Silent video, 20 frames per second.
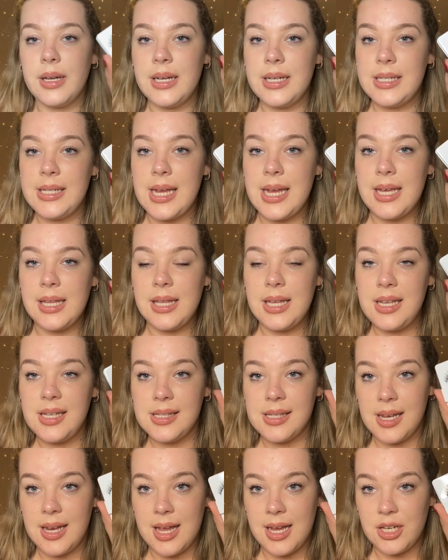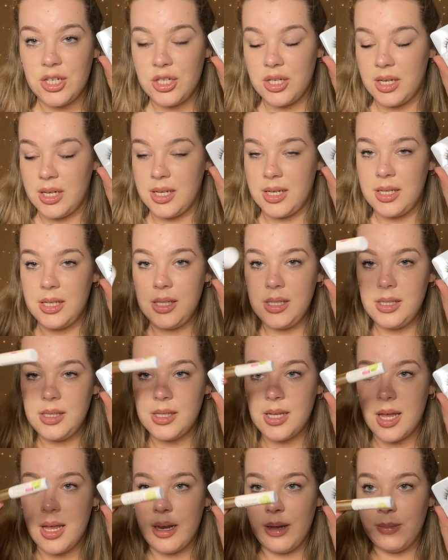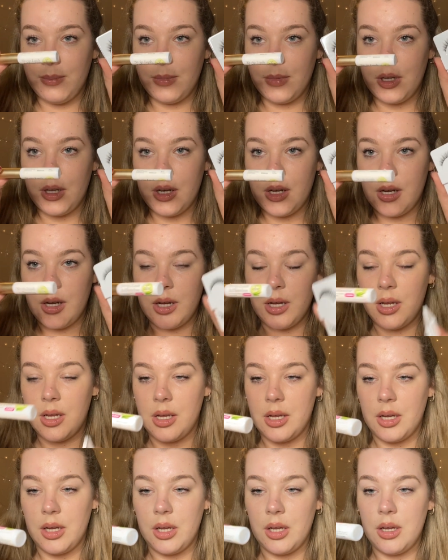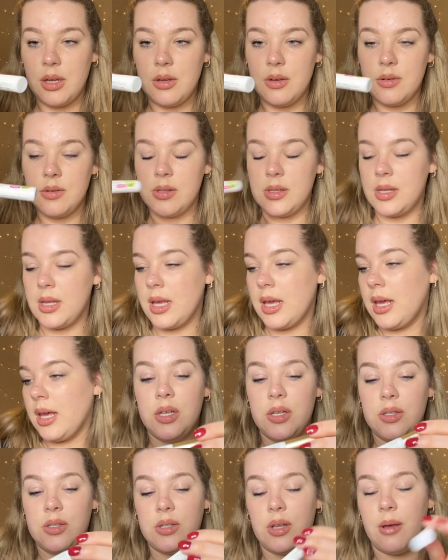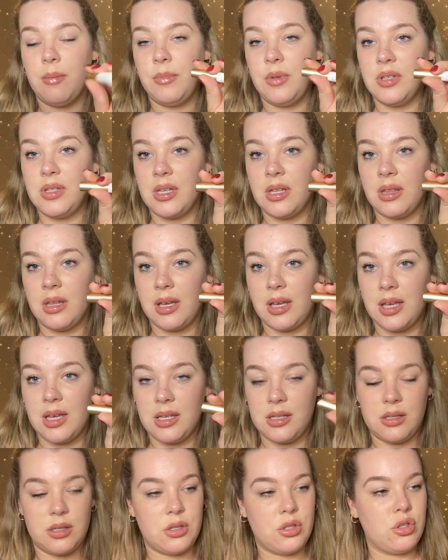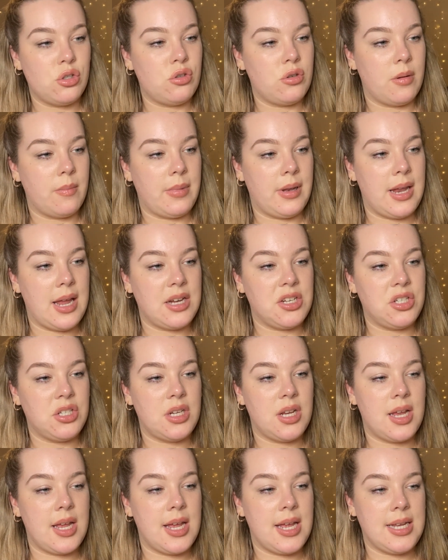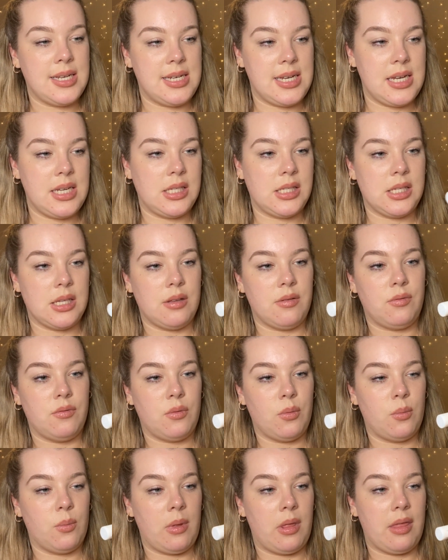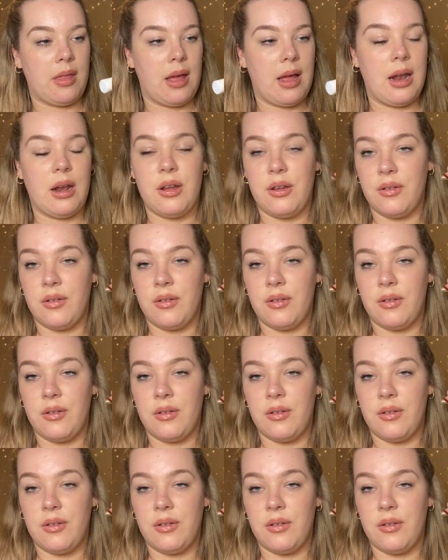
take these lashes and I'm gonna use I'm using the Kiss Strip Lash Adhesive with aloe